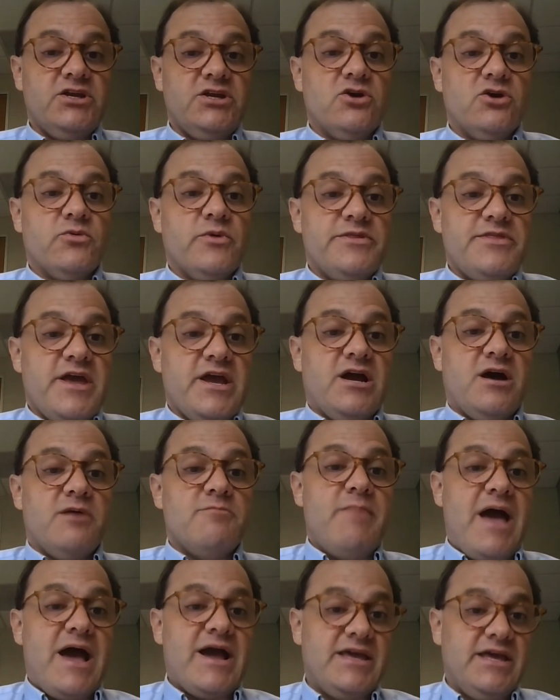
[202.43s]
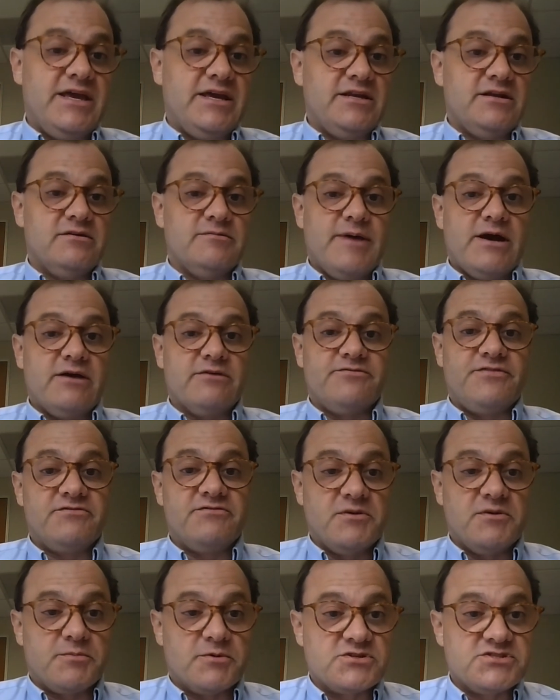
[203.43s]
when they come back in about
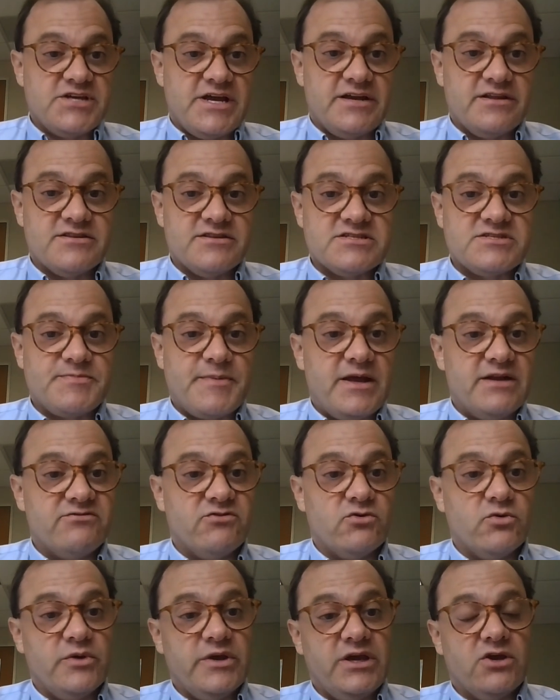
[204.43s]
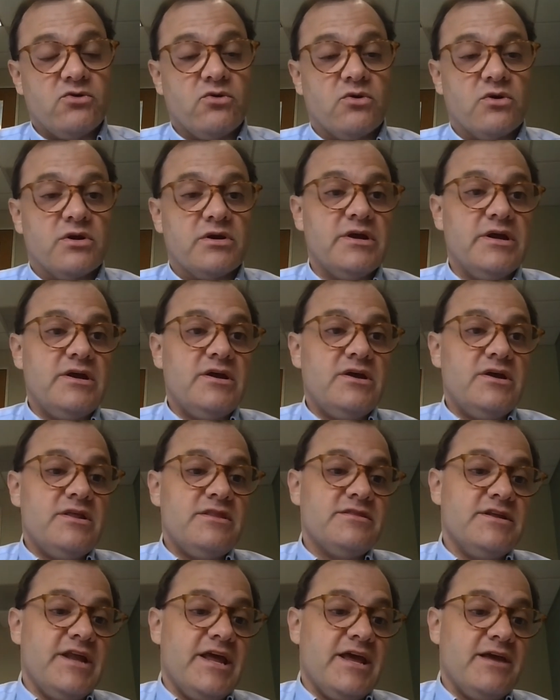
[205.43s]
50% in the span of a week, or
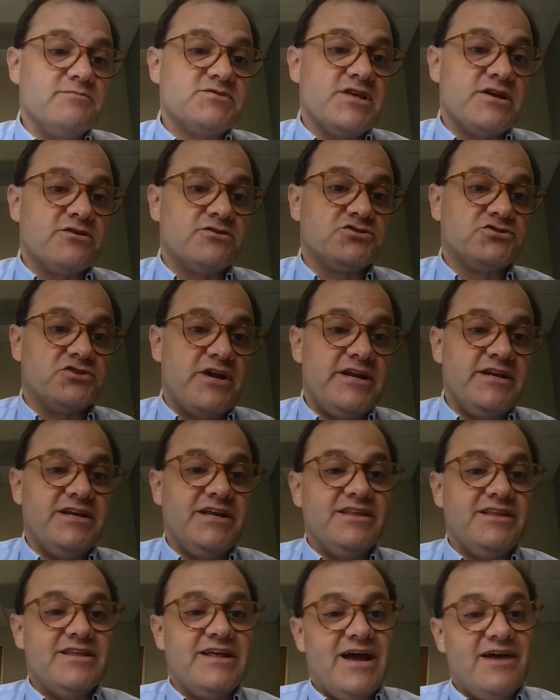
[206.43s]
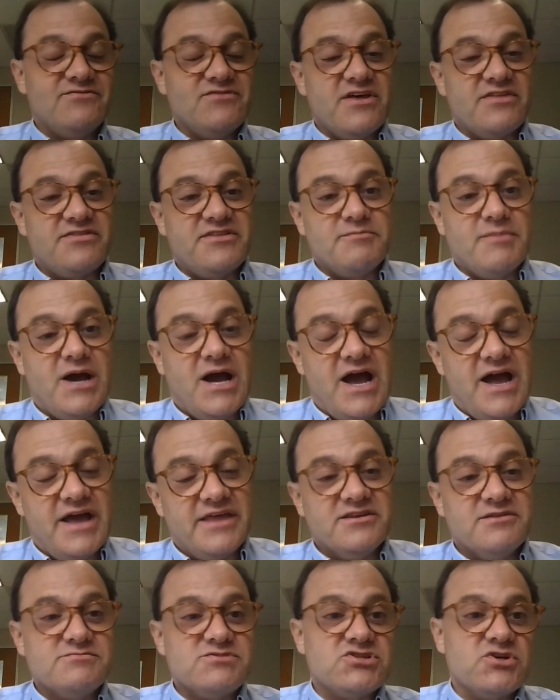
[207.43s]
the names that are trendy that have nothing
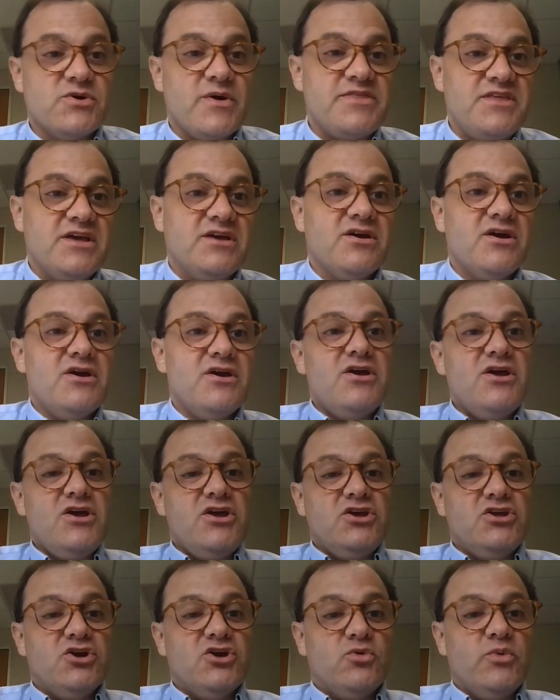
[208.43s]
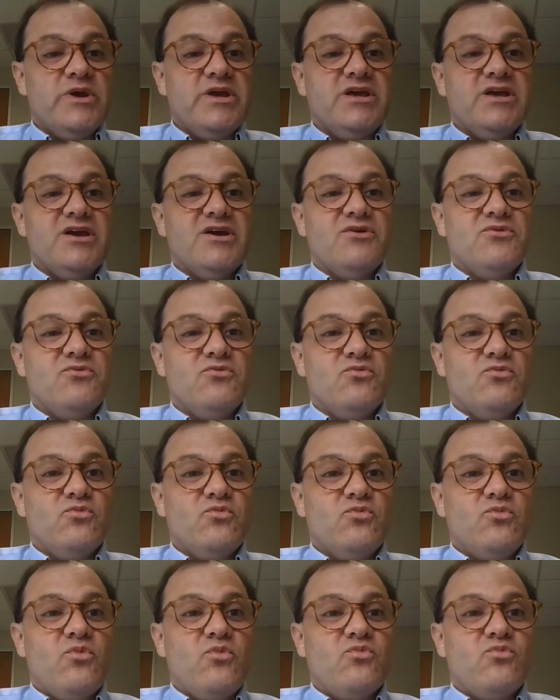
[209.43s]
behind them. So I think,
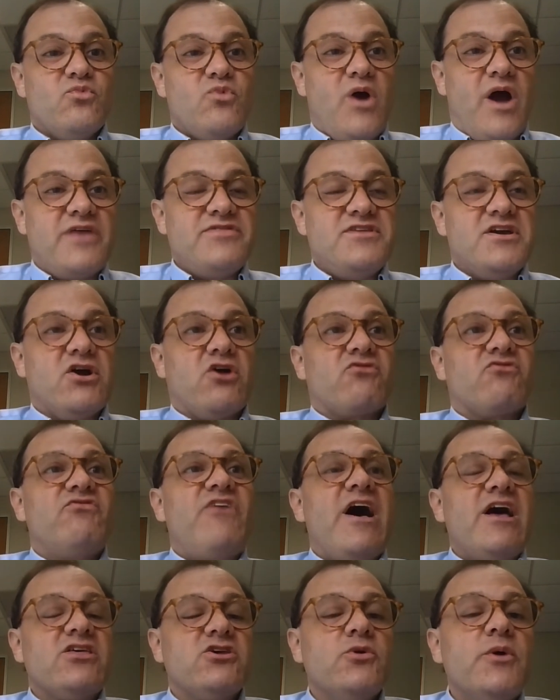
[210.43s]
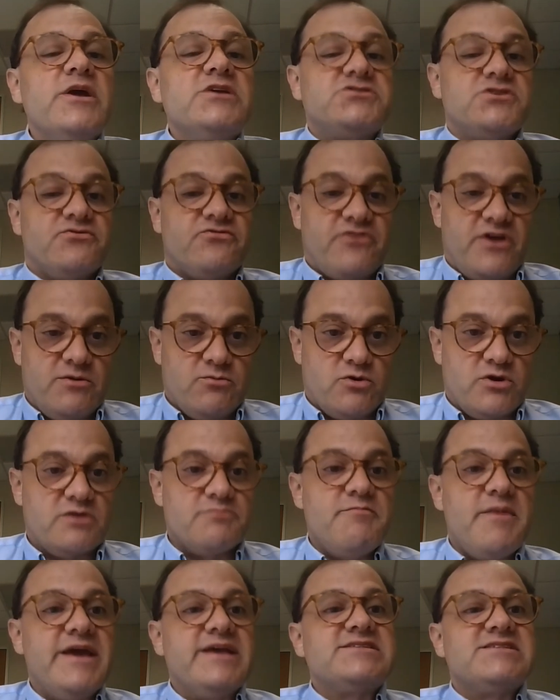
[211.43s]
I think our valuation
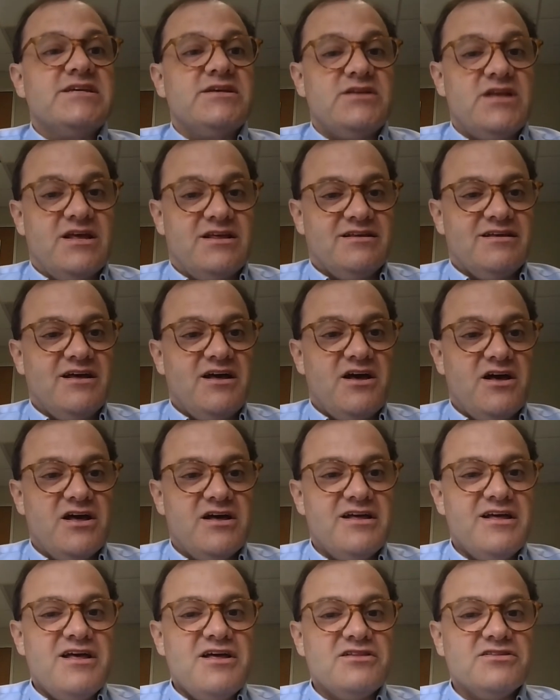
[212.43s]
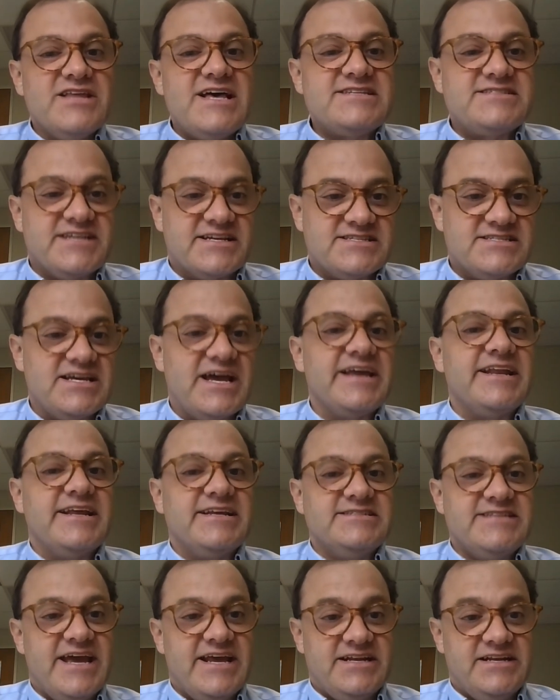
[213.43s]
framework makes it less
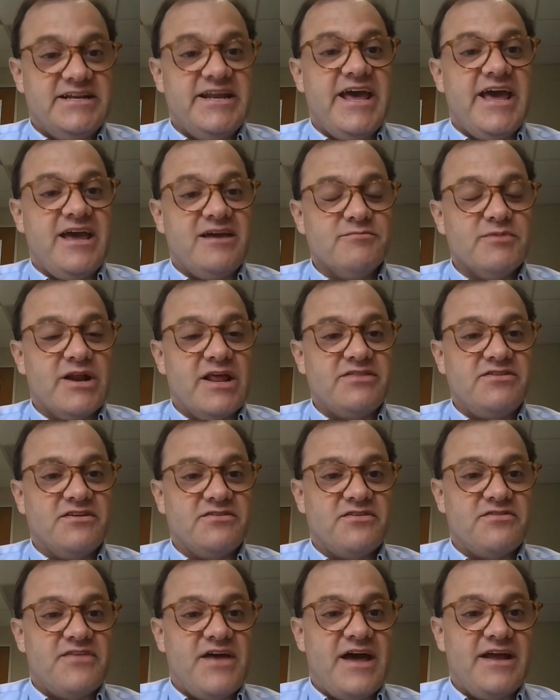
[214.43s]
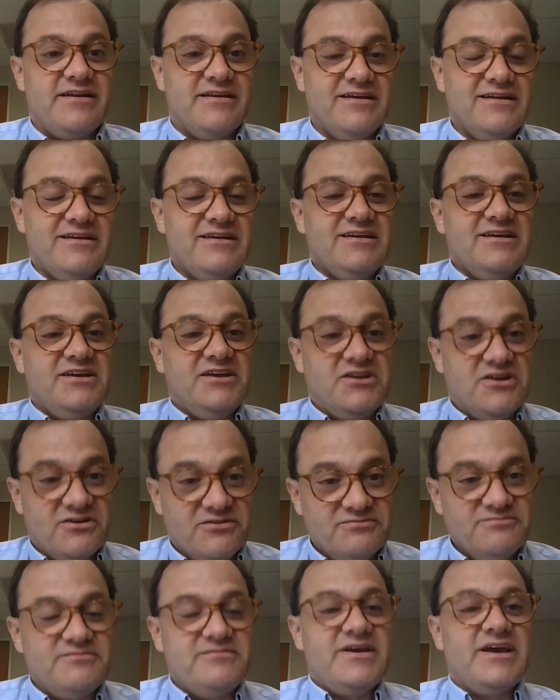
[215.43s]
exciting day to day, but I think that,
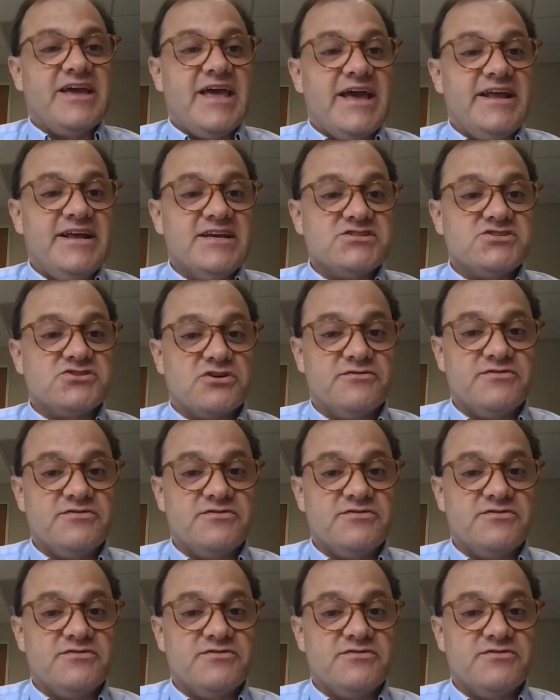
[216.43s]
again, has